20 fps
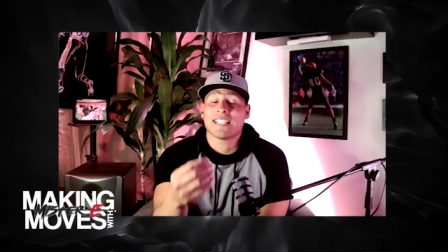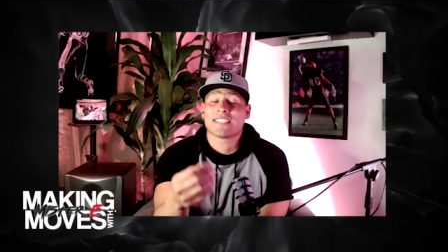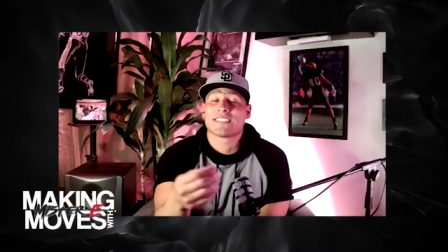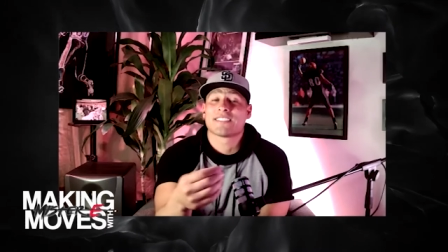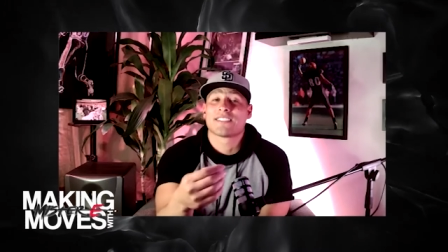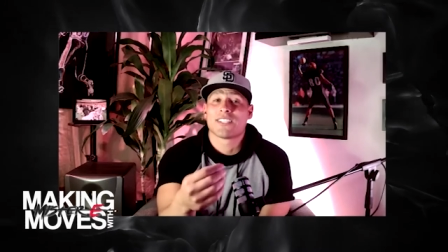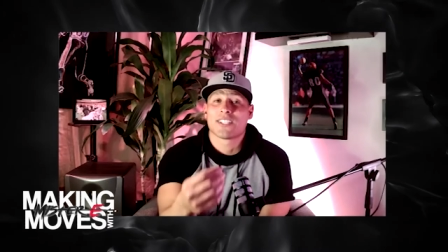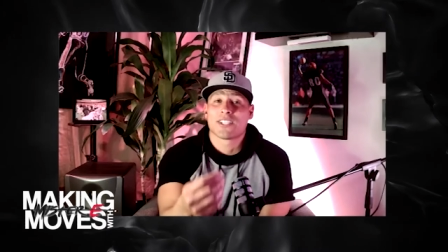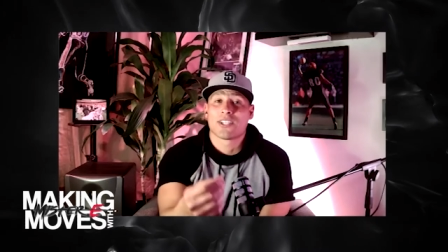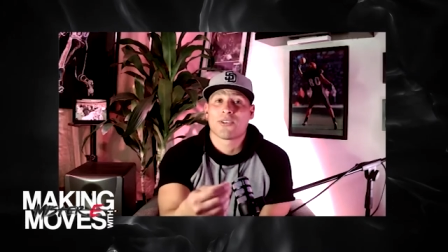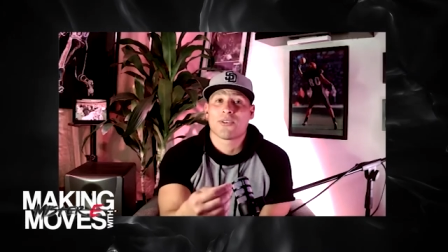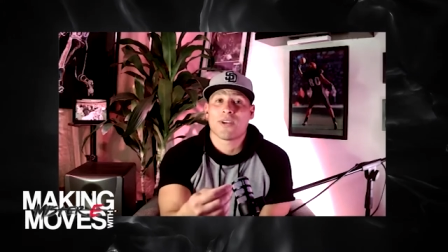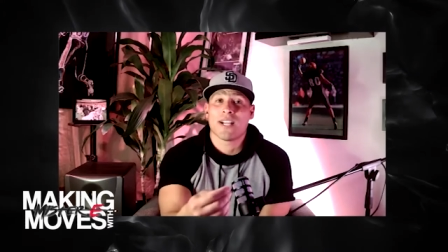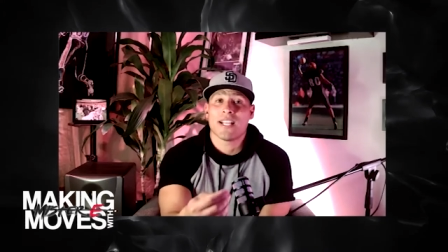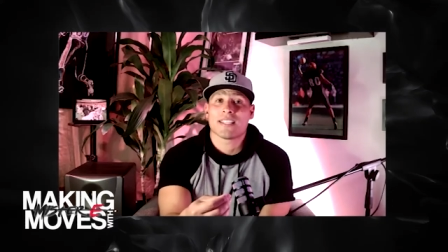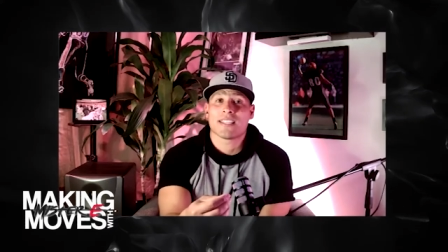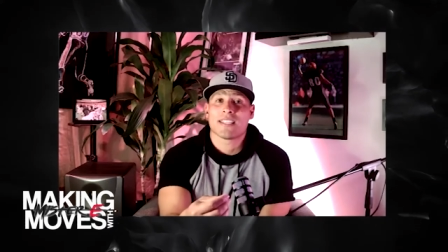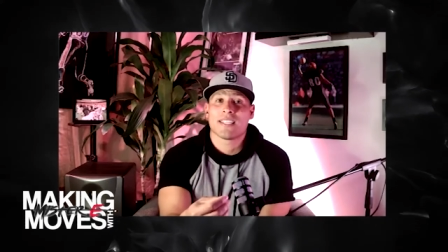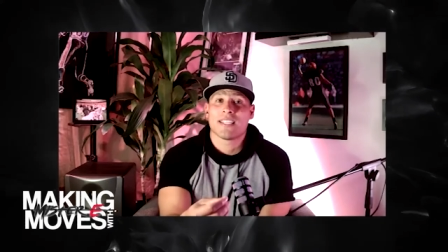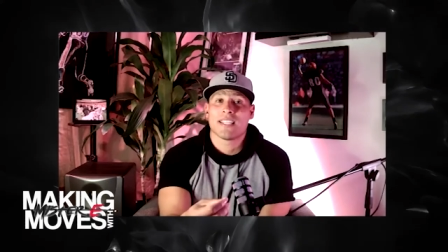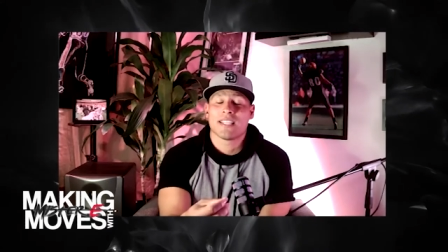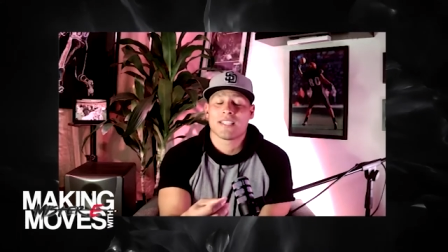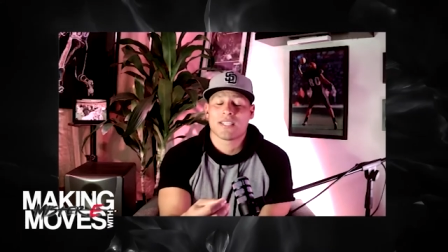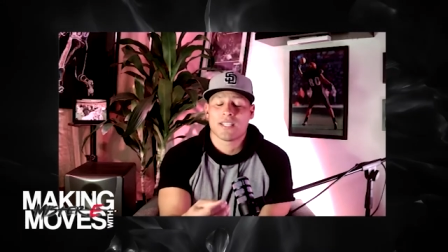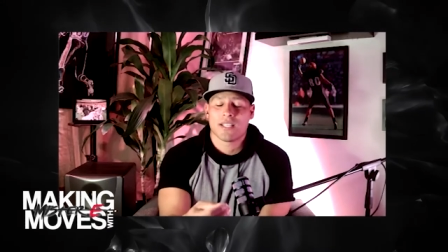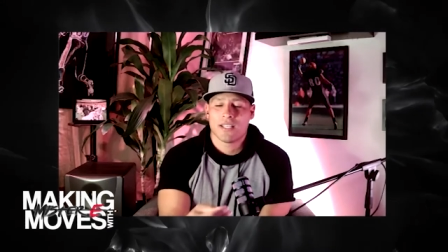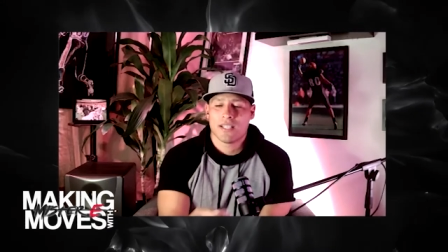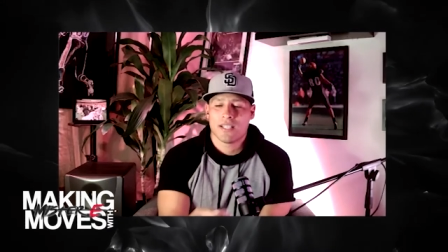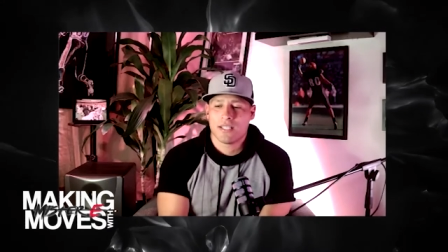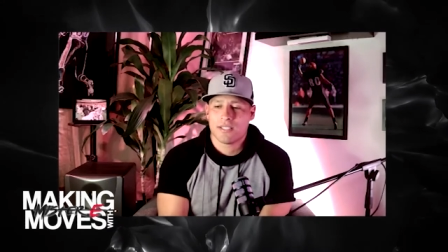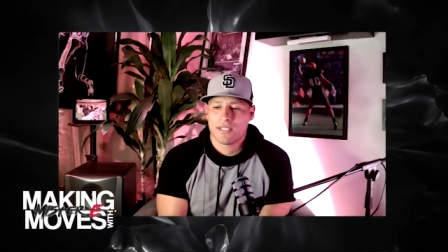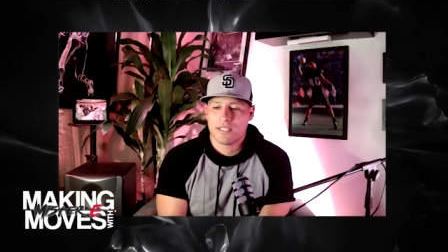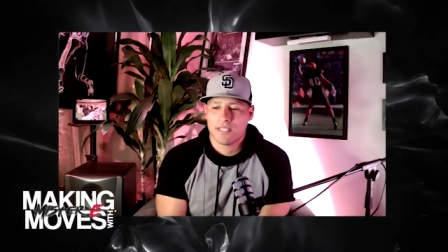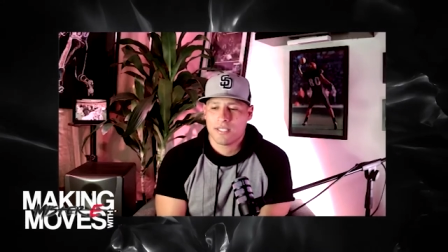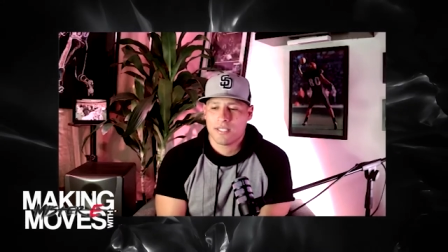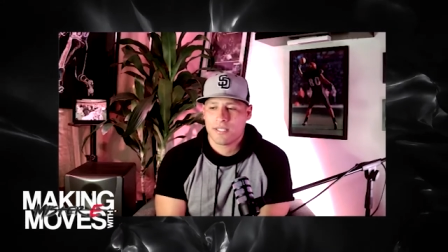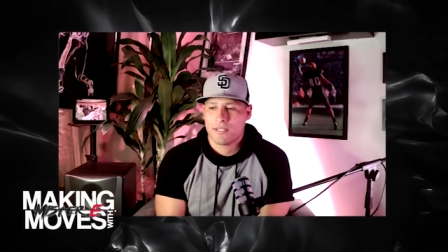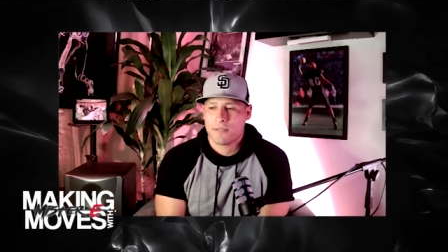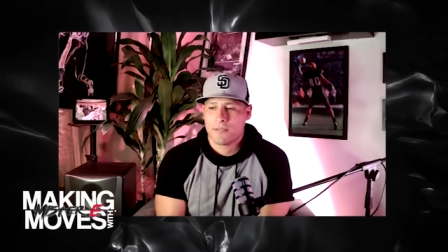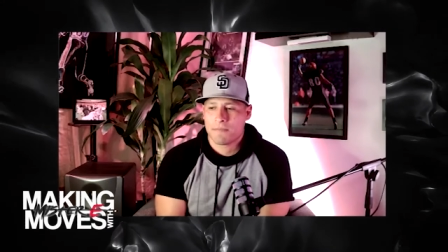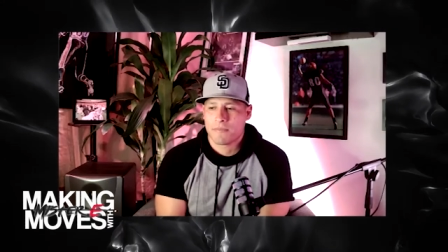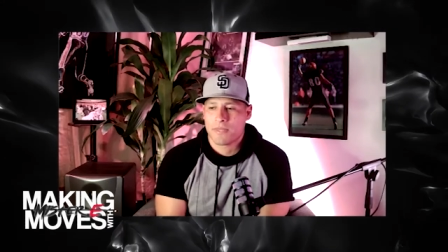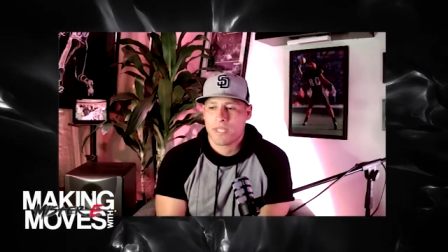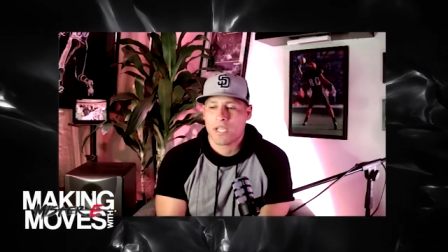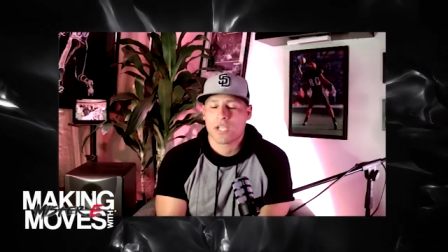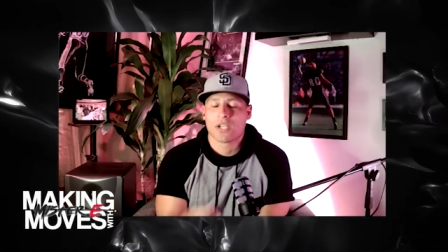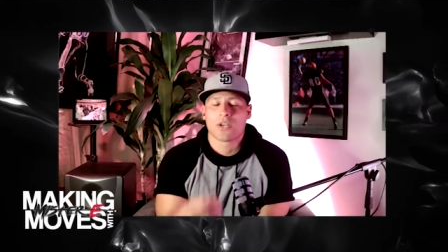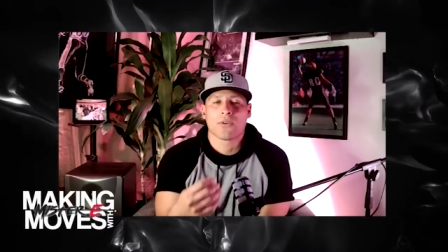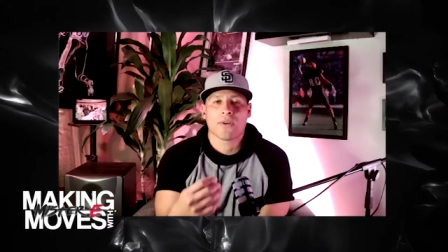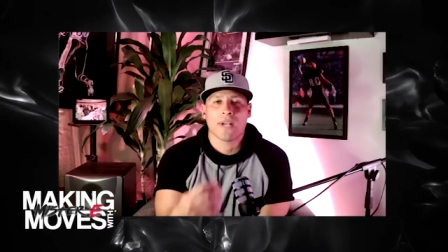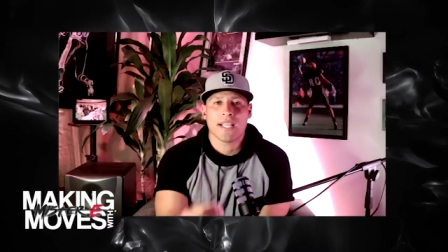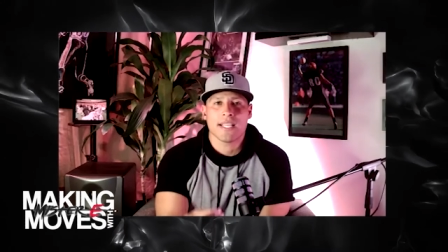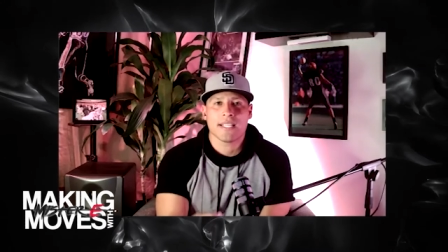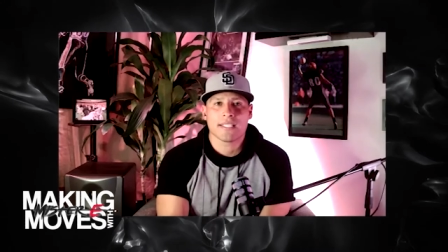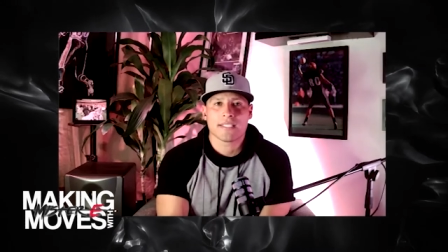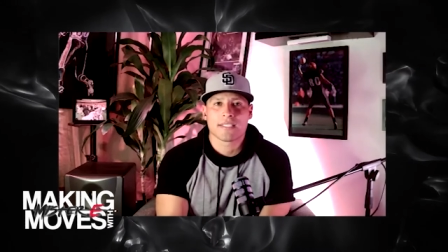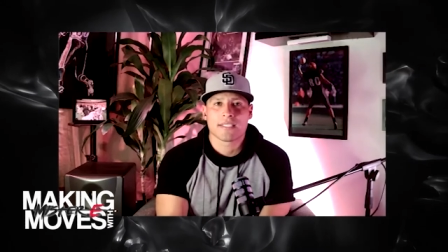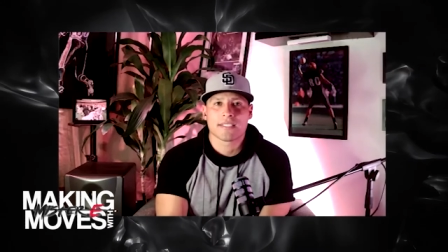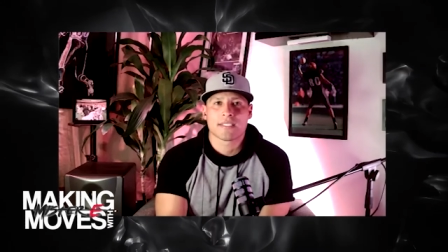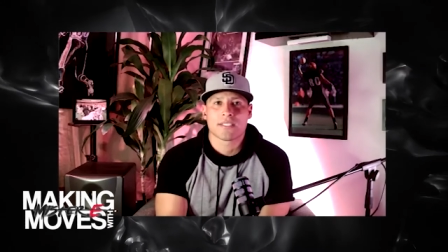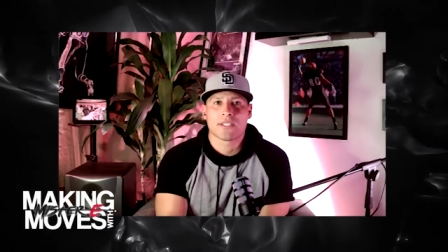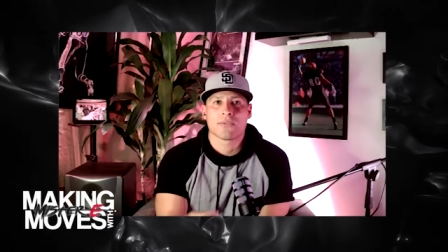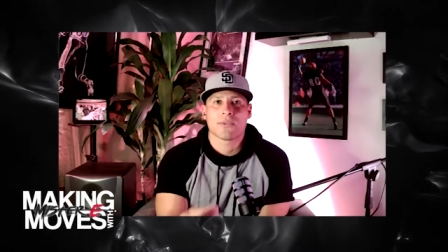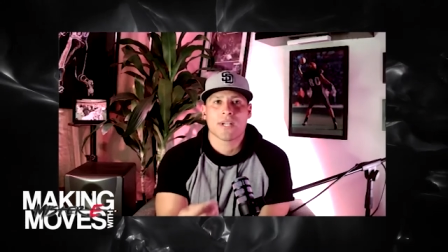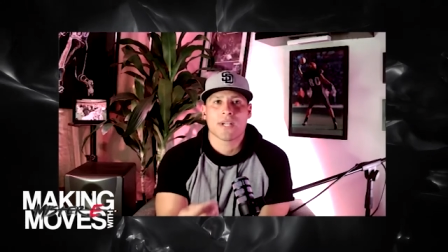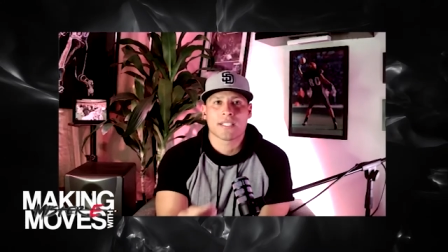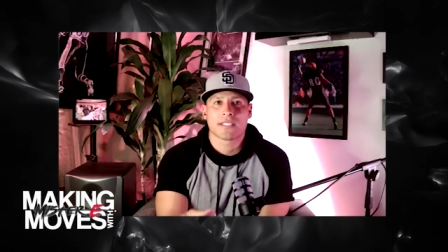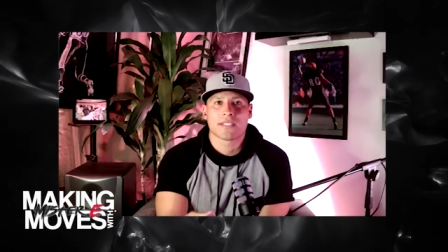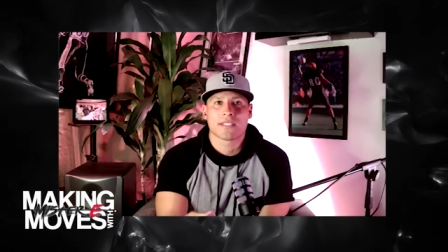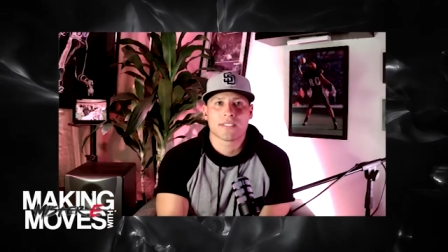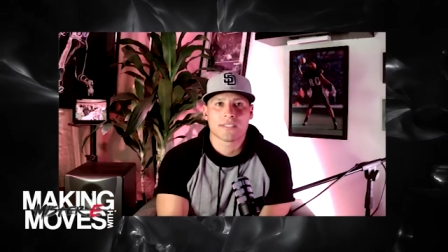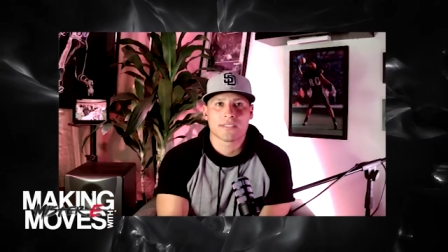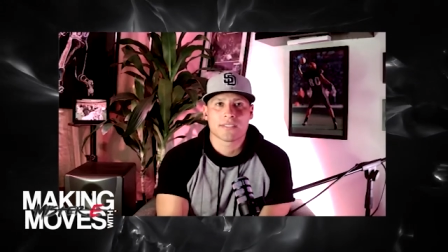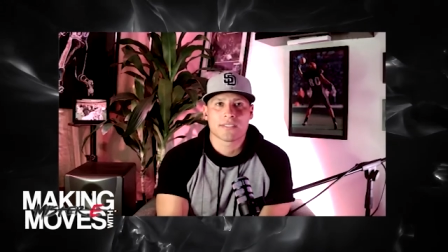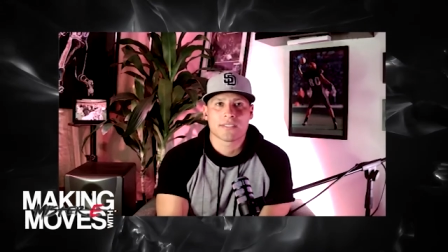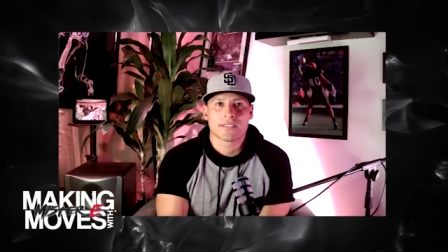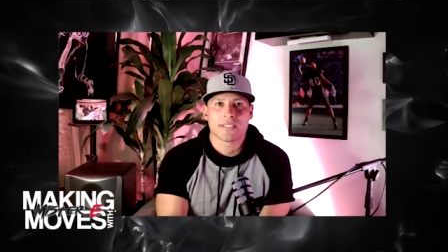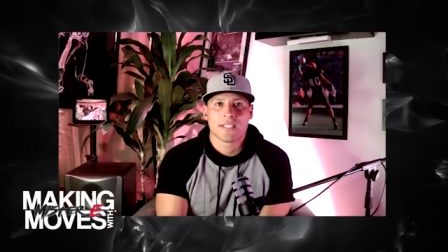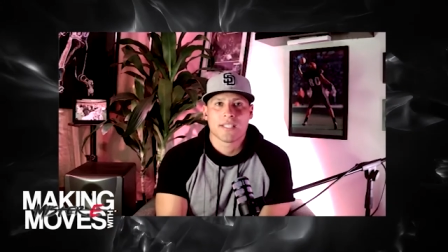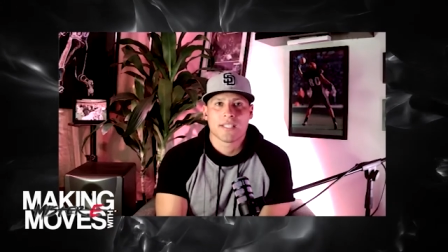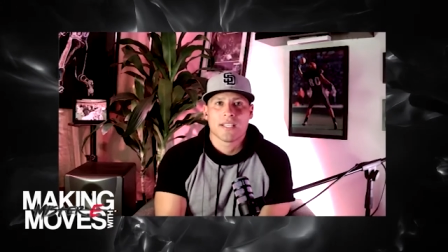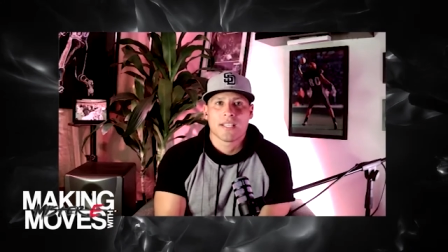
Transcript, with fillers: that's the great the, the the the great directors